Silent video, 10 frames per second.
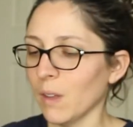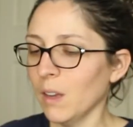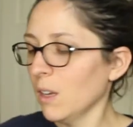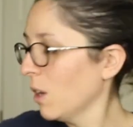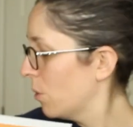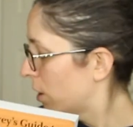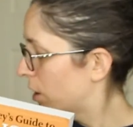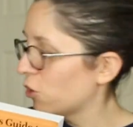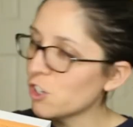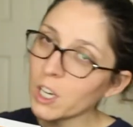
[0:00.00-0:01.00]
Now,
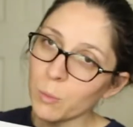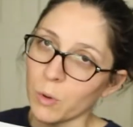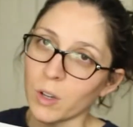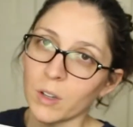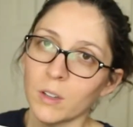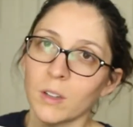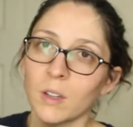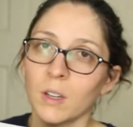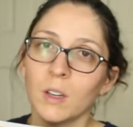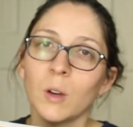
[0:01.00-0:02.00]
the chicken book
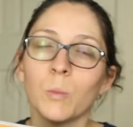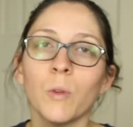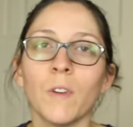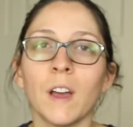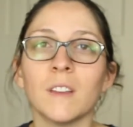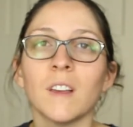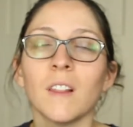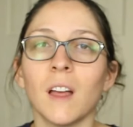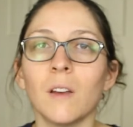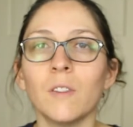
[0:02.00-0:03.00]
provides a
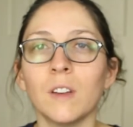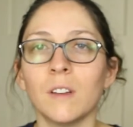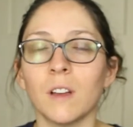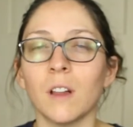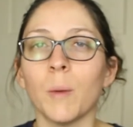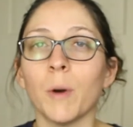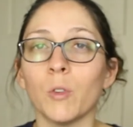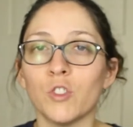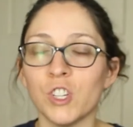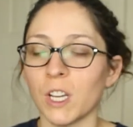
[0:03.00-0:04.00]
lot of detail
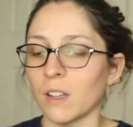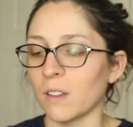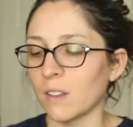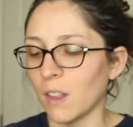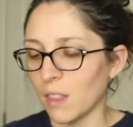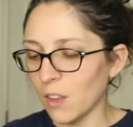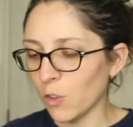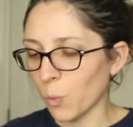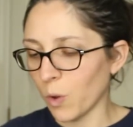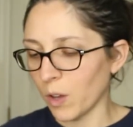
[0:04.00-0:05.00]
about chickens.
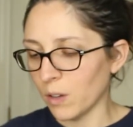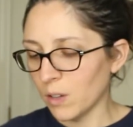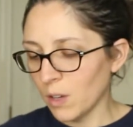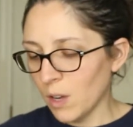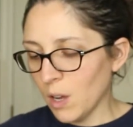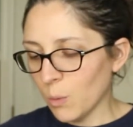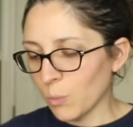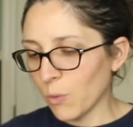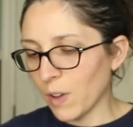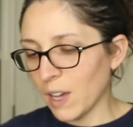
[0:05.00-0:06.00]
This one
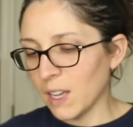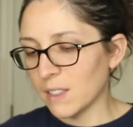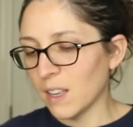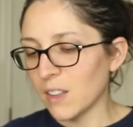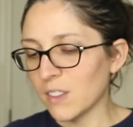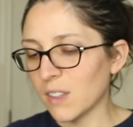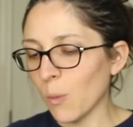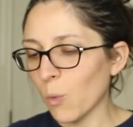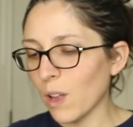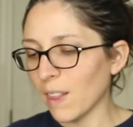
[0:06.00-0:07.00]
provides
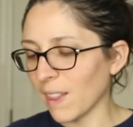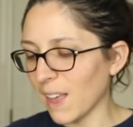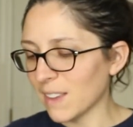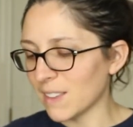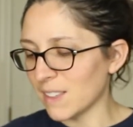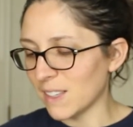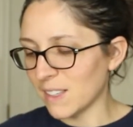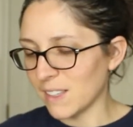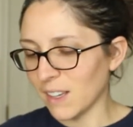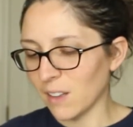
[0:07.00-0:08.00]
somewhat less
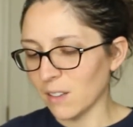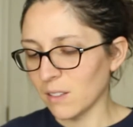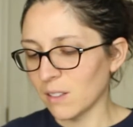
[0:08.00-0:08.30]
detail